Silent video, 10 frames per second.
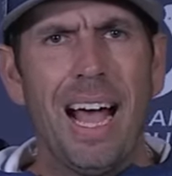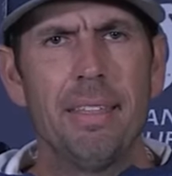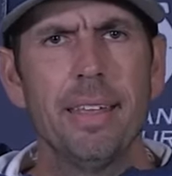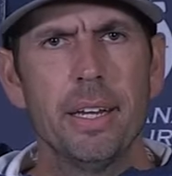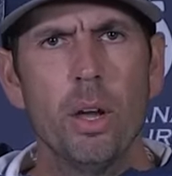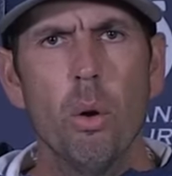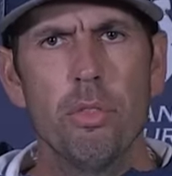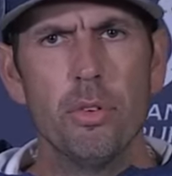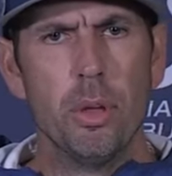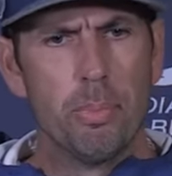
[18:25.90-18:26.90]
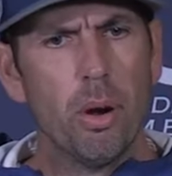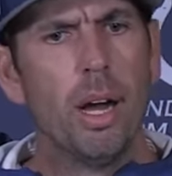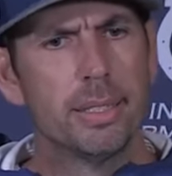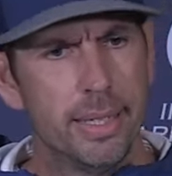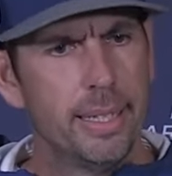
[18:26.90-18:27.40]
I think going through the
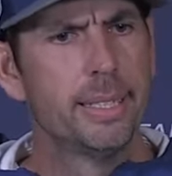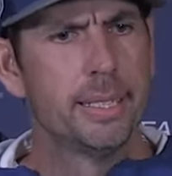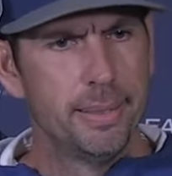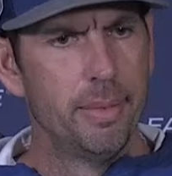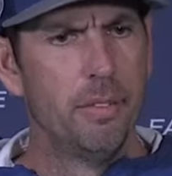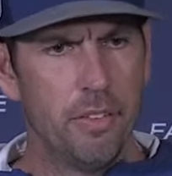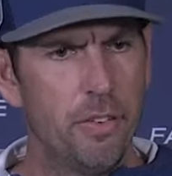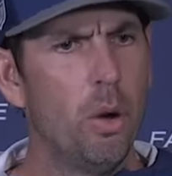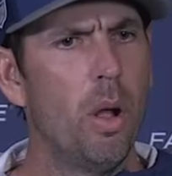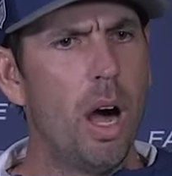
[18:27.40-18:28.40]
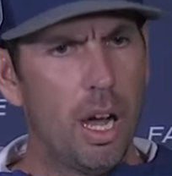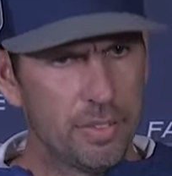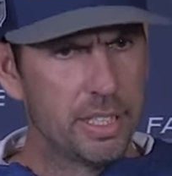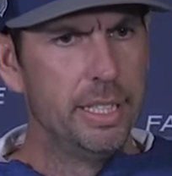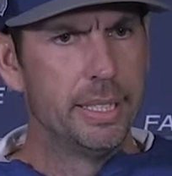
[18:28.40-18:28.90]
process of a full off
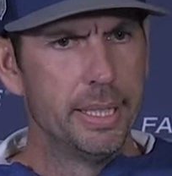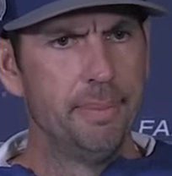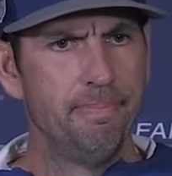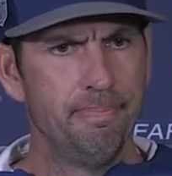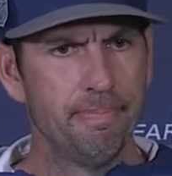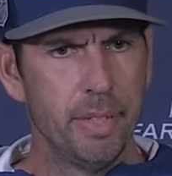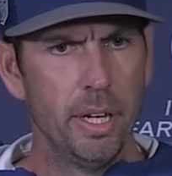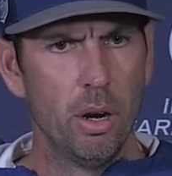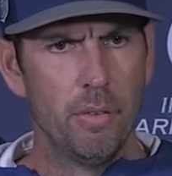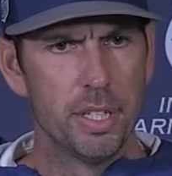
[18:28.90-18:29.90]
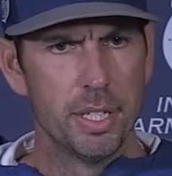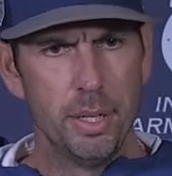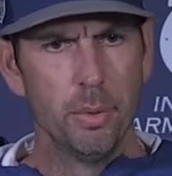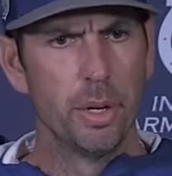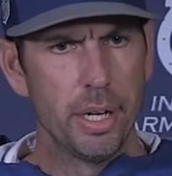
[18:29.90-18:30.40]
season, you know,
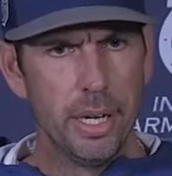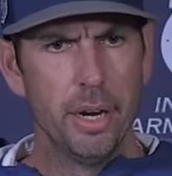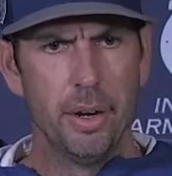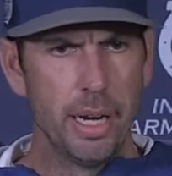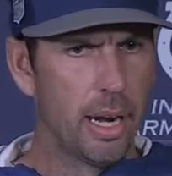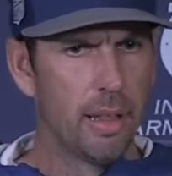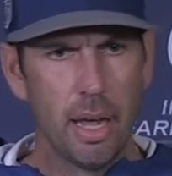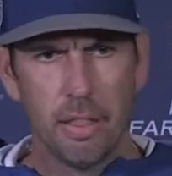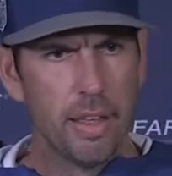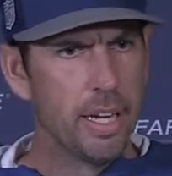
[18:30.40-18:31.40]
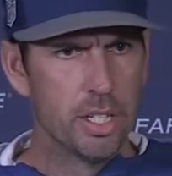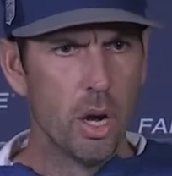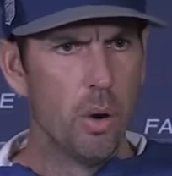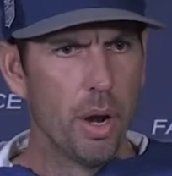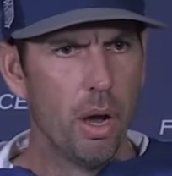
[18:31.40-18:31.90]
obviously rookie year, you got a lot of things
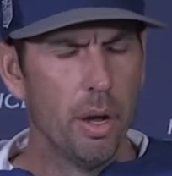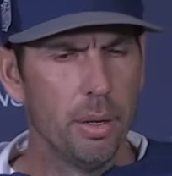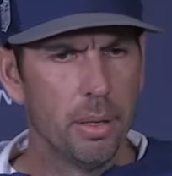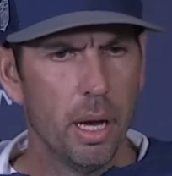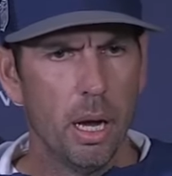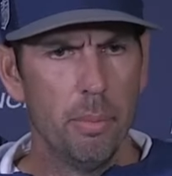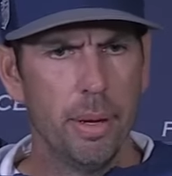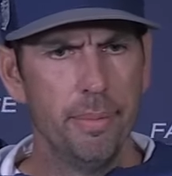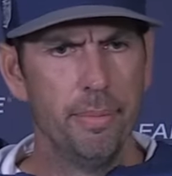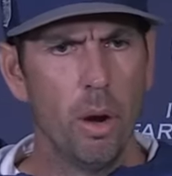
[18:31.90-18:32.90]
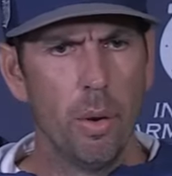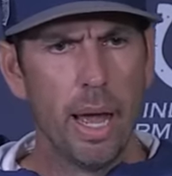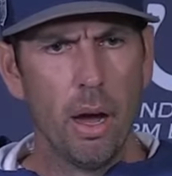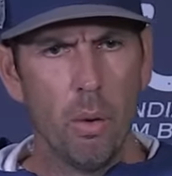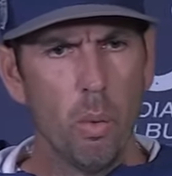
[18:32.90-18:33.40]
going on, but knowing
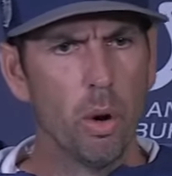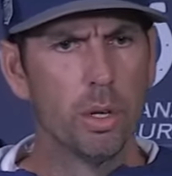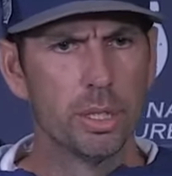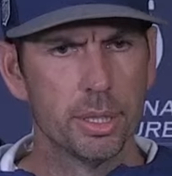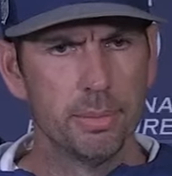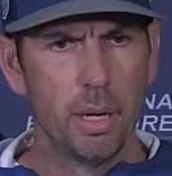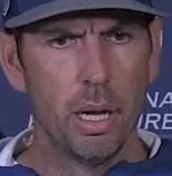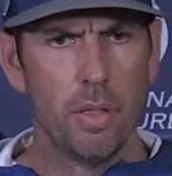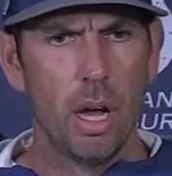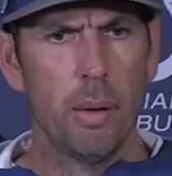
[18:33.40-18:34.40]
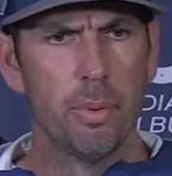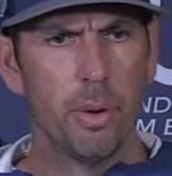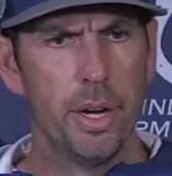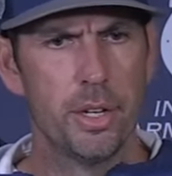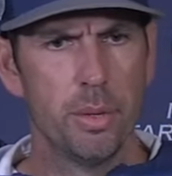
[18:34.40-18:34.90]
how it works, the
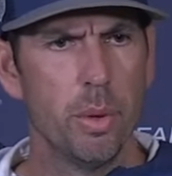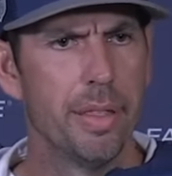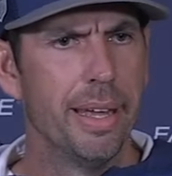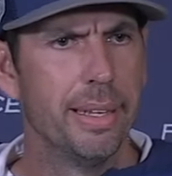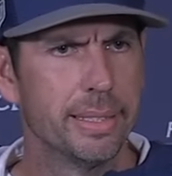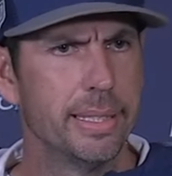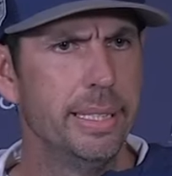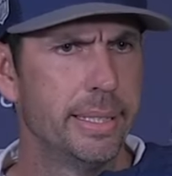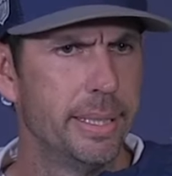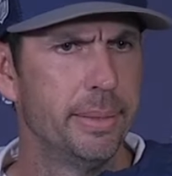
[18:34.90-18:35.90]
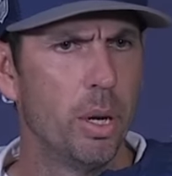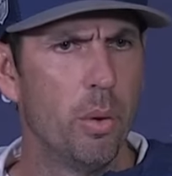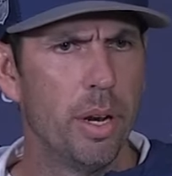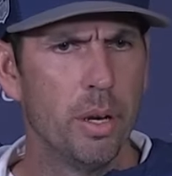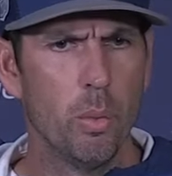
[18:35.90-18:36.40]
operation within a season
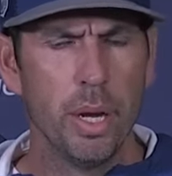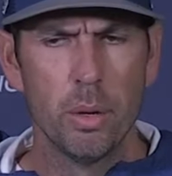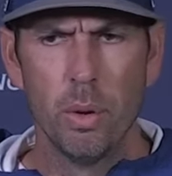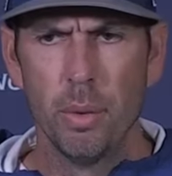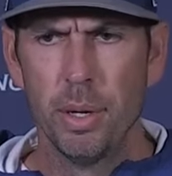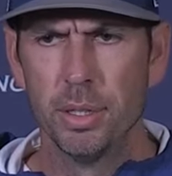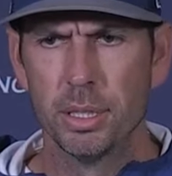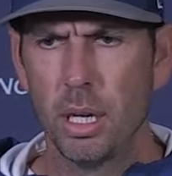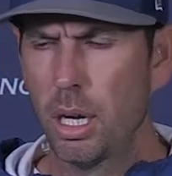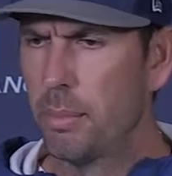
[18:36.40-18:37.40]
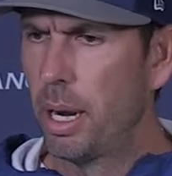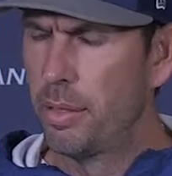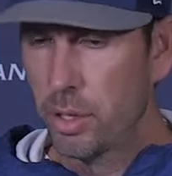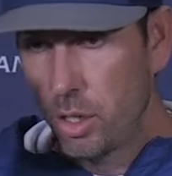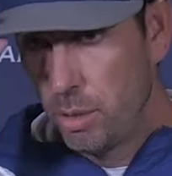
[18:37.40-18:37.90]
going into week one, we were just talking about in
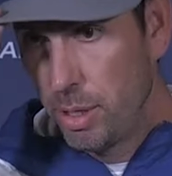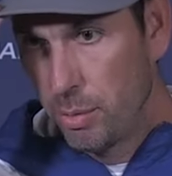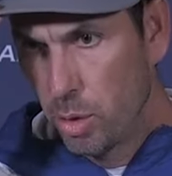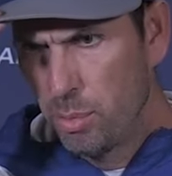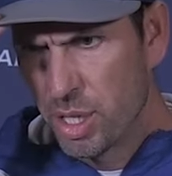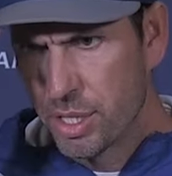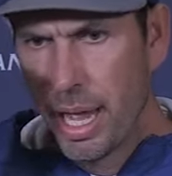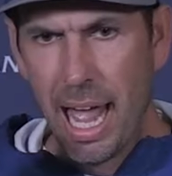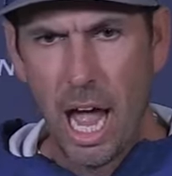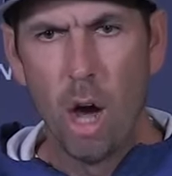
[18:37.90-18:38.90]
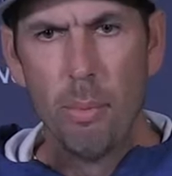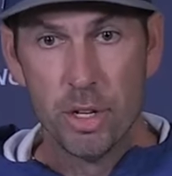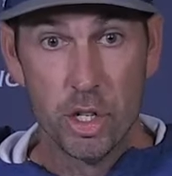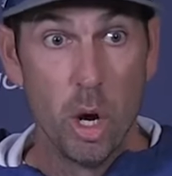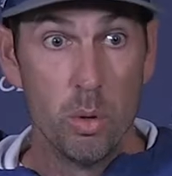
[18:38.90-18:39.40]
the QB room, just how
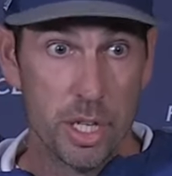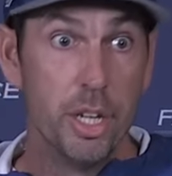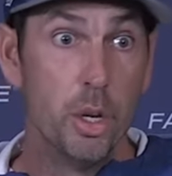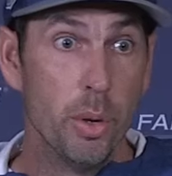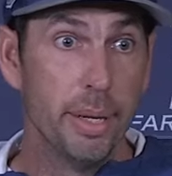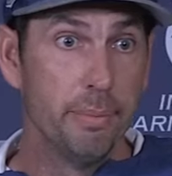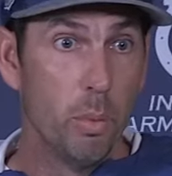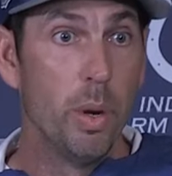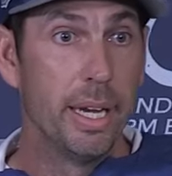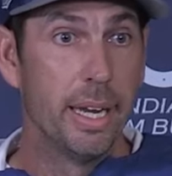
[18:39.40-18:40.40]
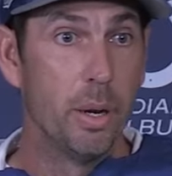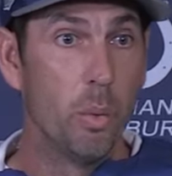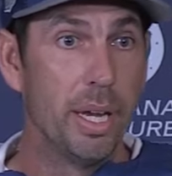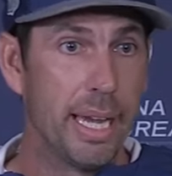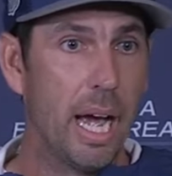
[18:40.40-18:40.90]
much goes into it week in and
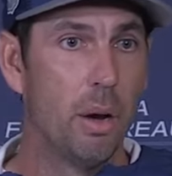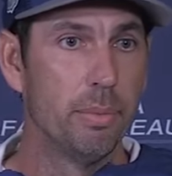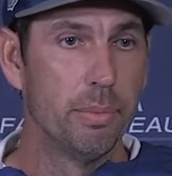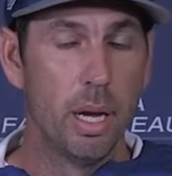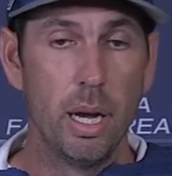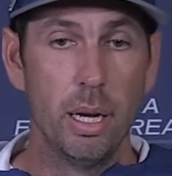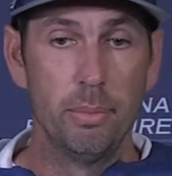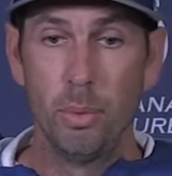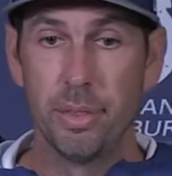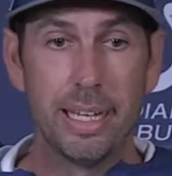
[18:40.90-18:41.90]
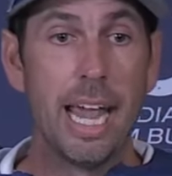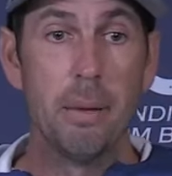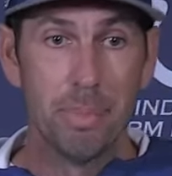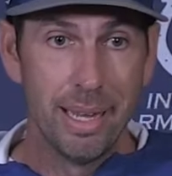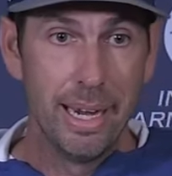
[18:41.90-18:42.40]
week out with
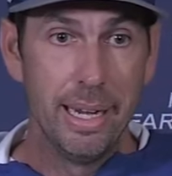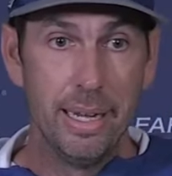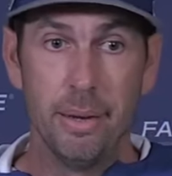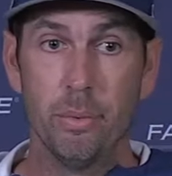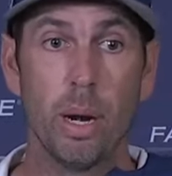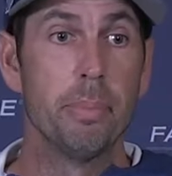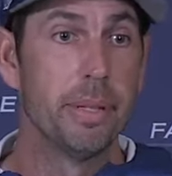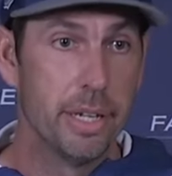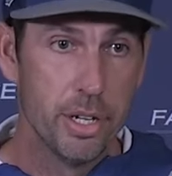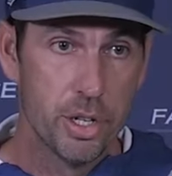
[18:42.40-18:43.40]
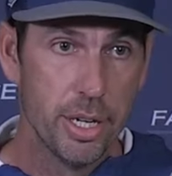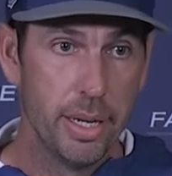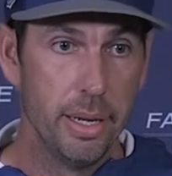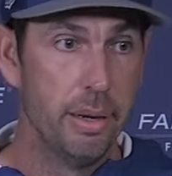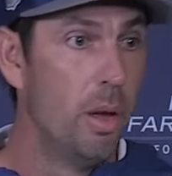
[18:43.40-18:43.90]
game planning and
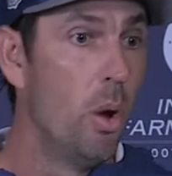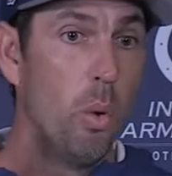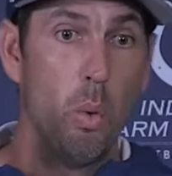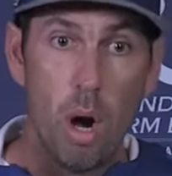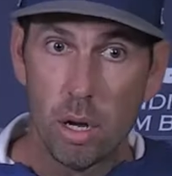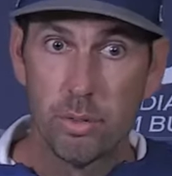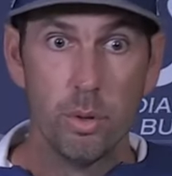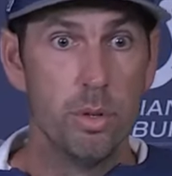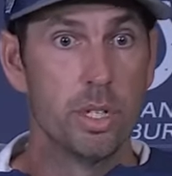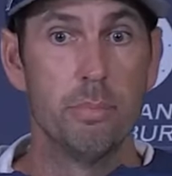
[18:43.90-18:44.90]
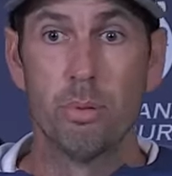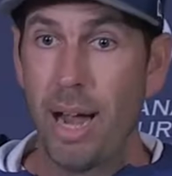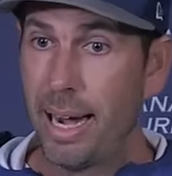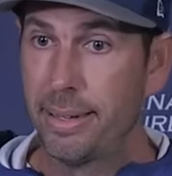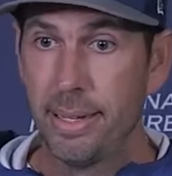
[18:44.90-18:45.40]
repetition and walkthroughs and
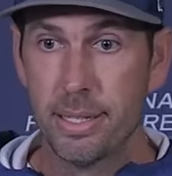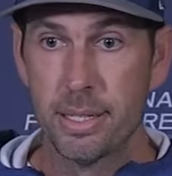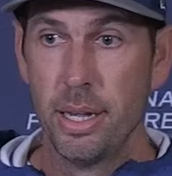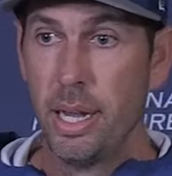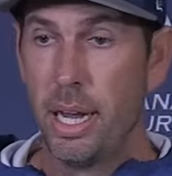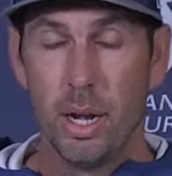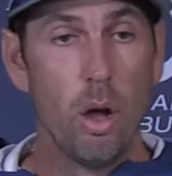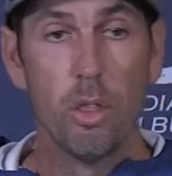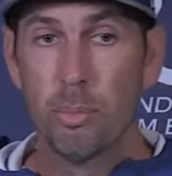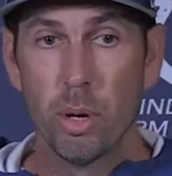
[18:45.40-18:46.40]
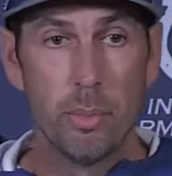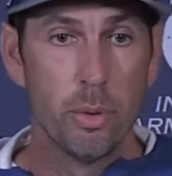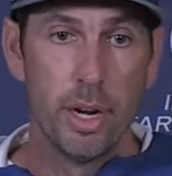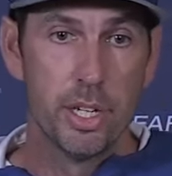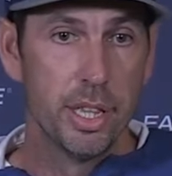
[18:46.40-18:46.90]
practice and all the
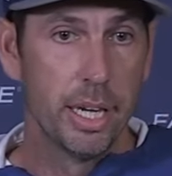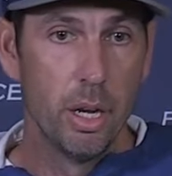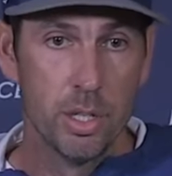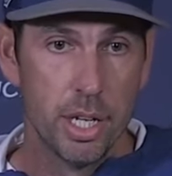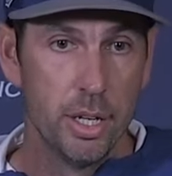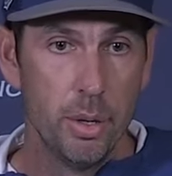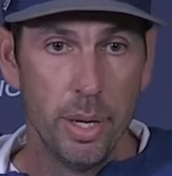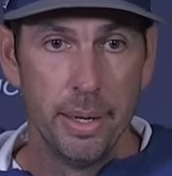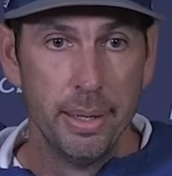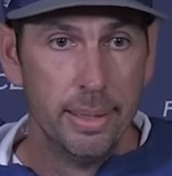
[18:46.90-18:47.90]
preparation that goes into it.